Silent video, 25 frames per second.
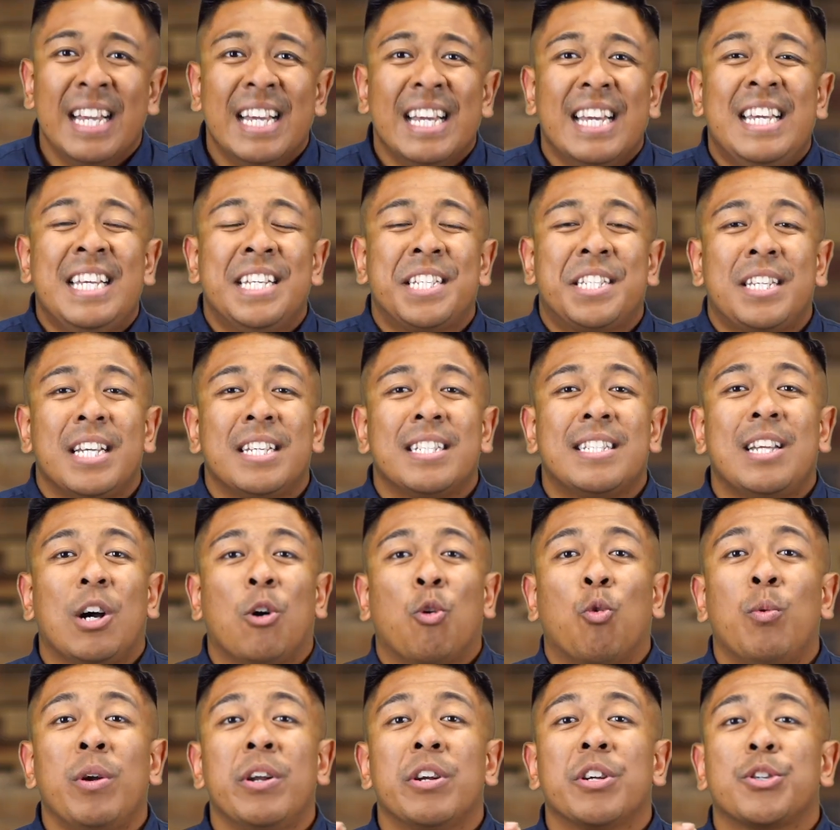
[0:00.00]
He says
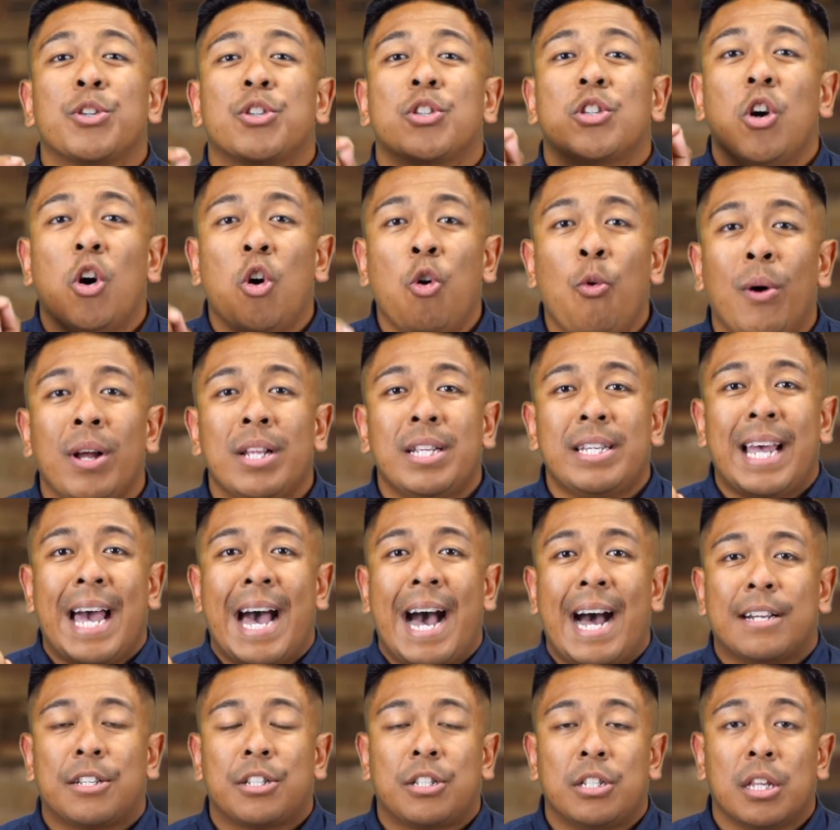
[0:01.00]
that we're so
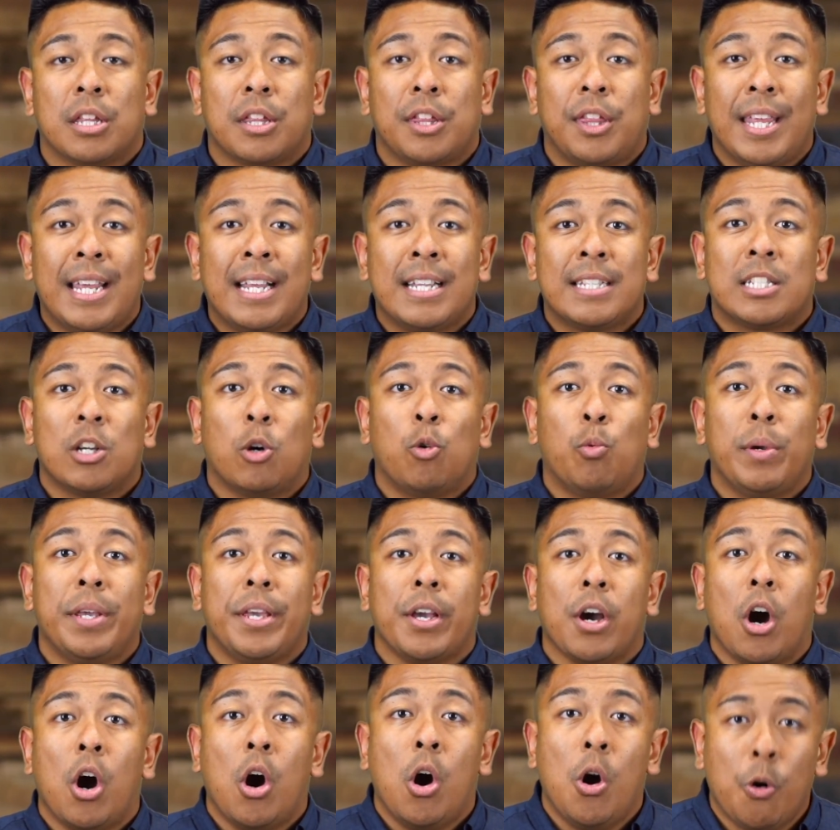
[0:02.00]
attached to the things that
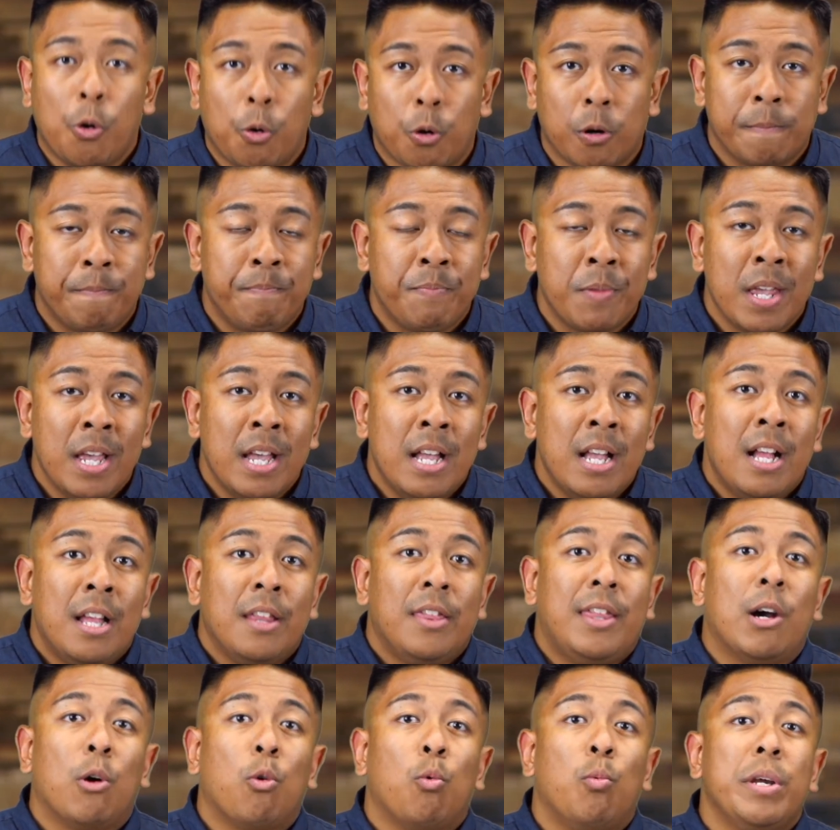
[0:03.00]
we own
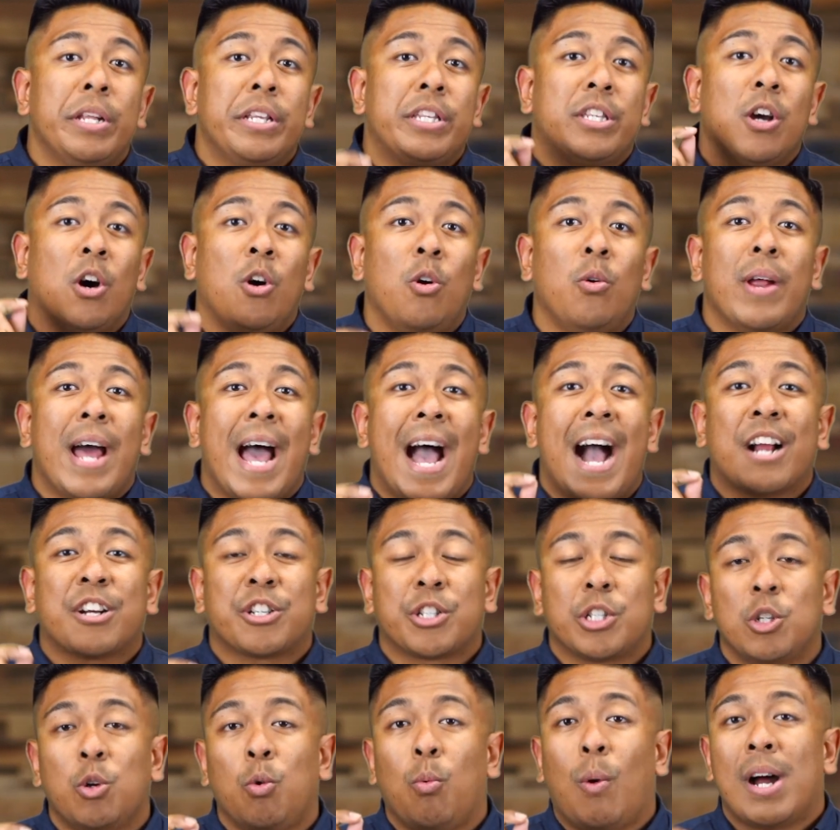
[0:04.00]
that we don't
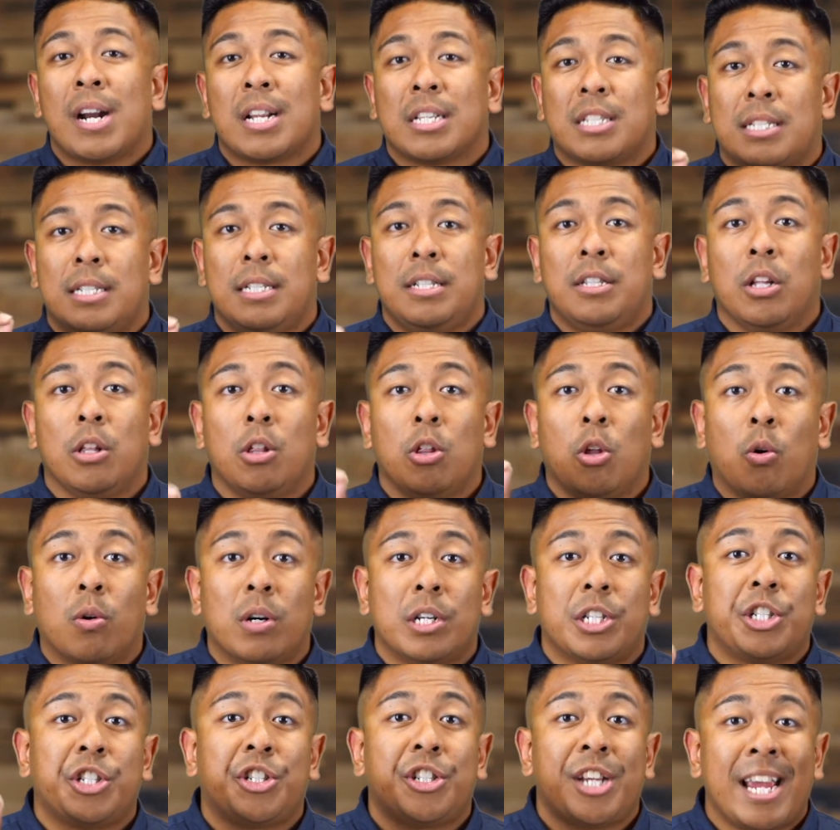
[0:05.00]
actually want to see the
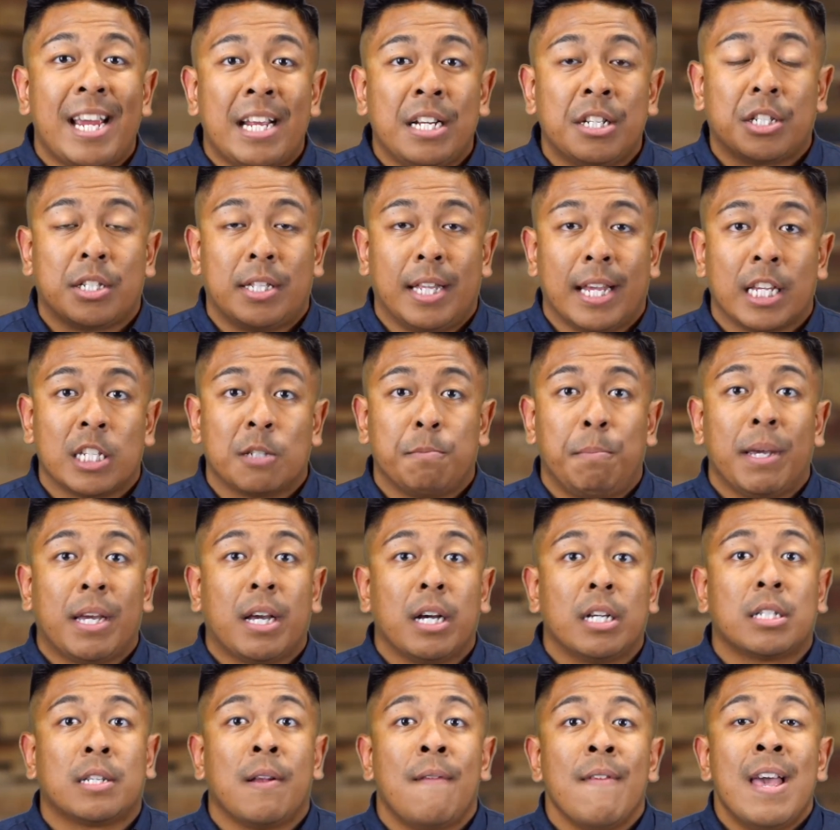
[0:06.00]
Lord change things
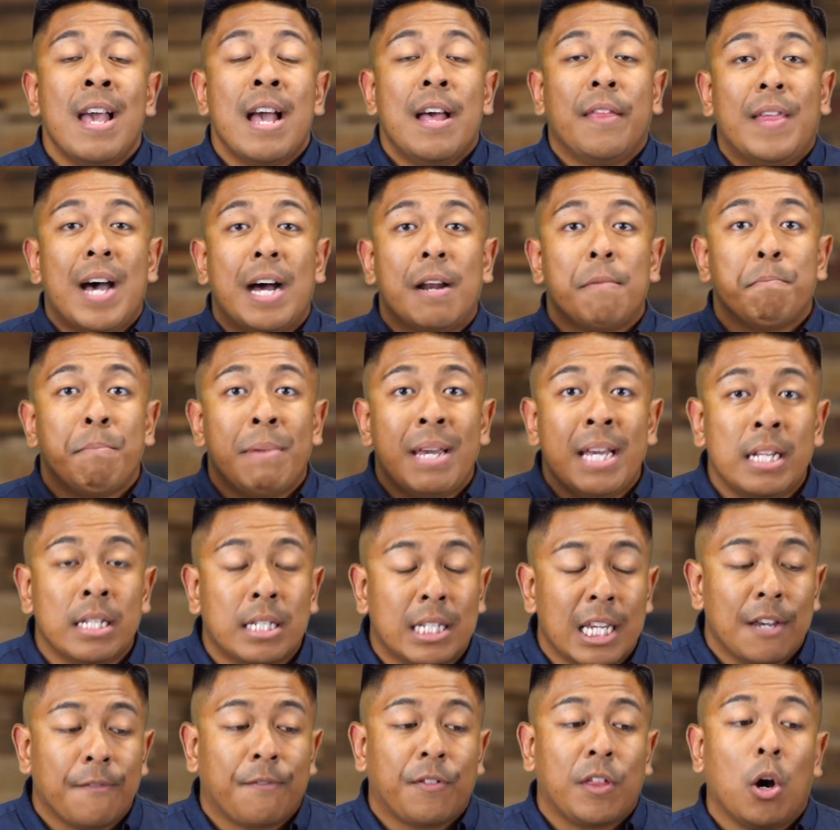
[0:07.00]
because that means
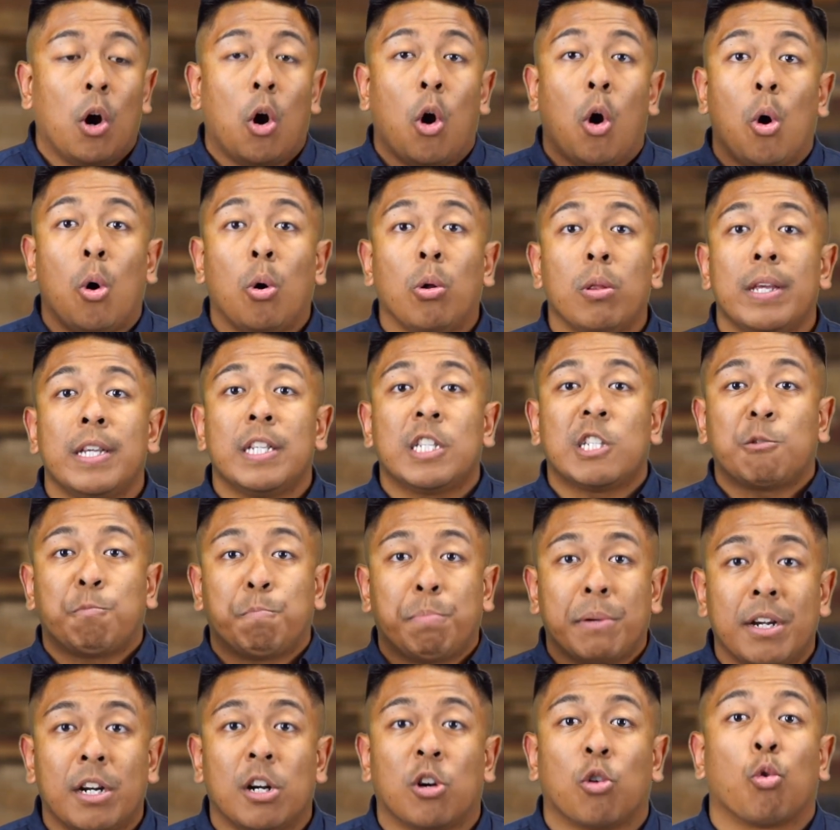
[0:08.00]
if the Holy
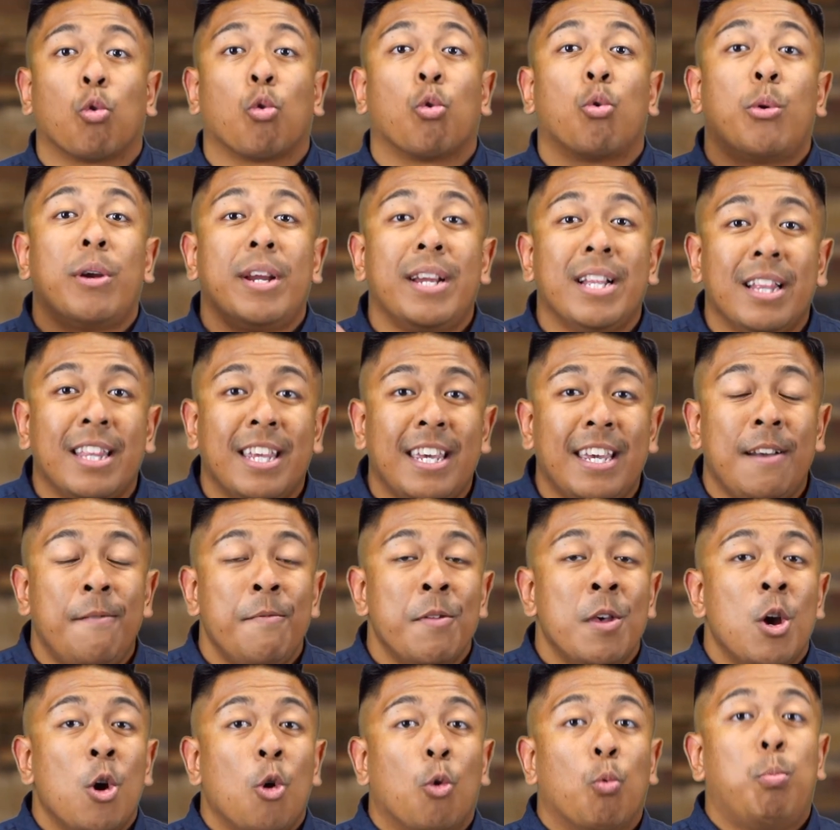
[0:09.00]
Spirit really
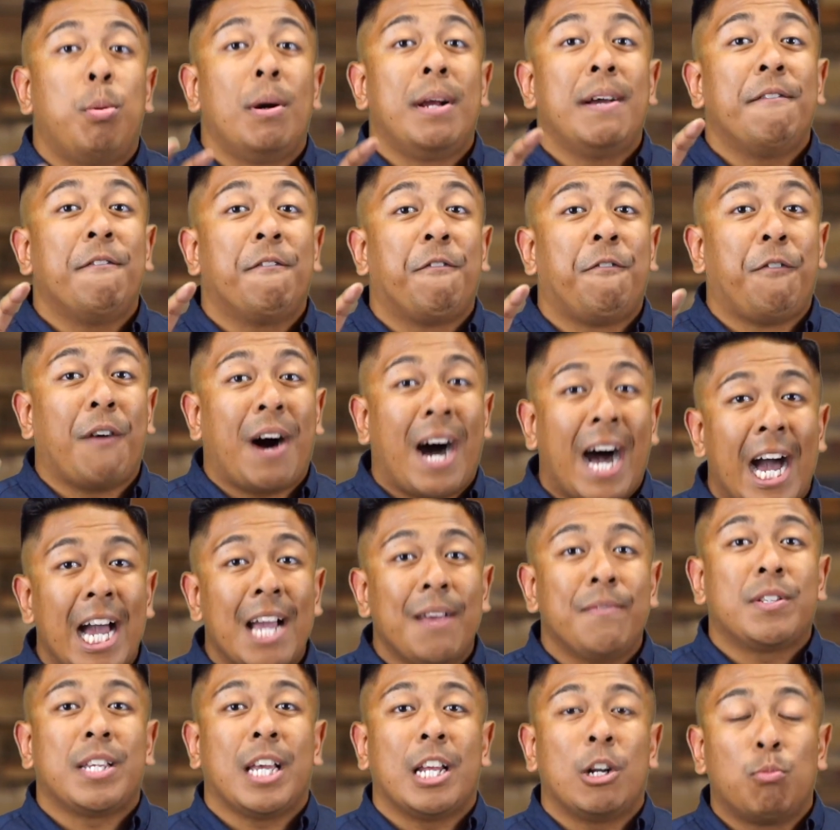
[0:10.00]

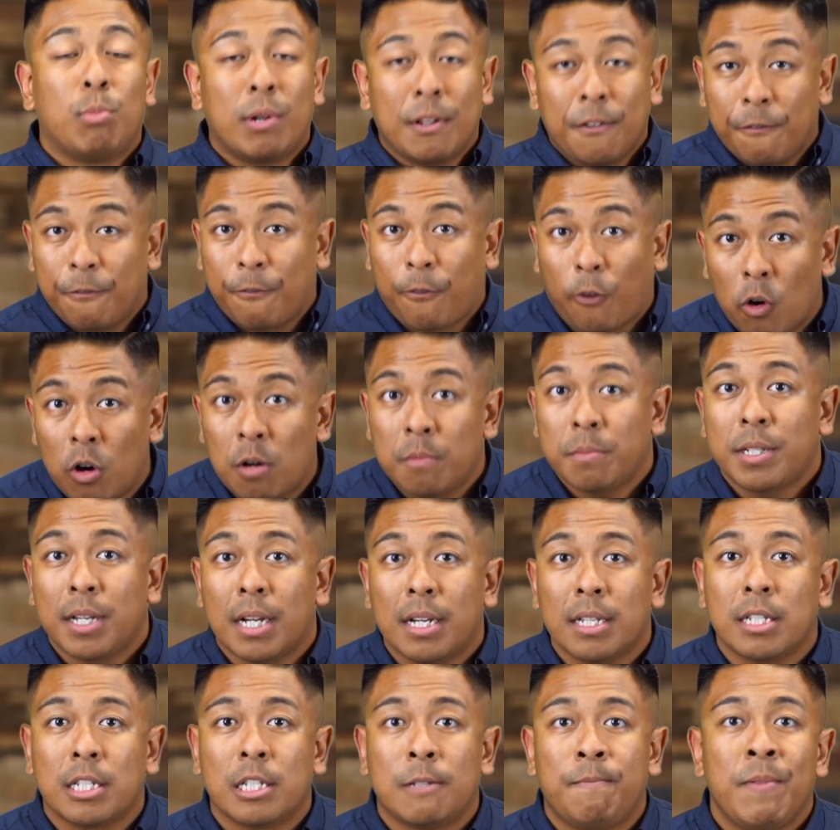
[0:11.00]
revives and reforms
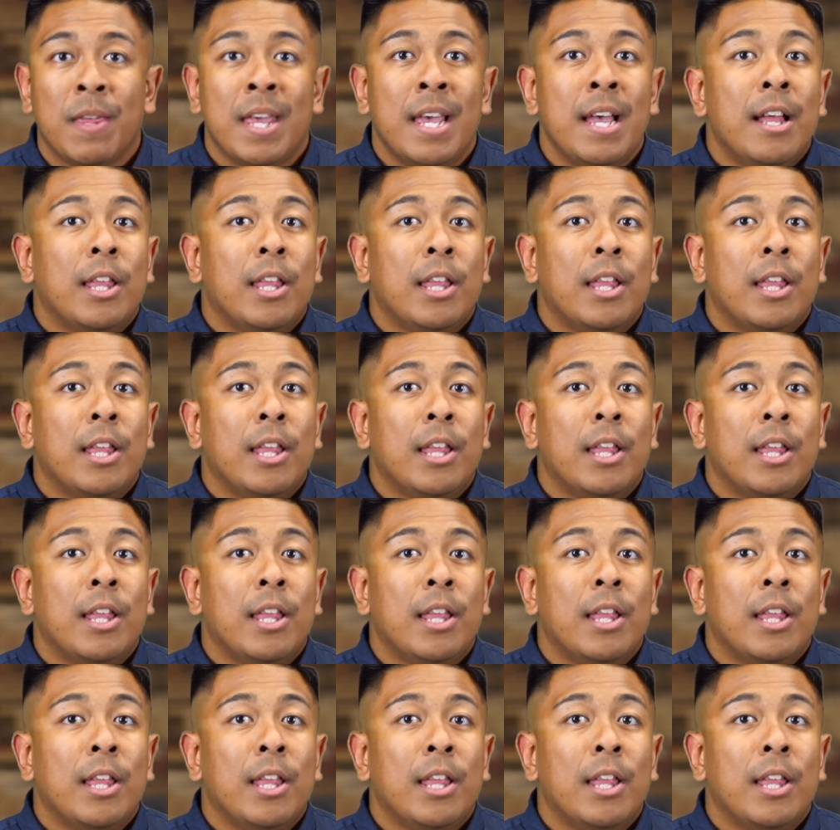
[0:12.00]
us,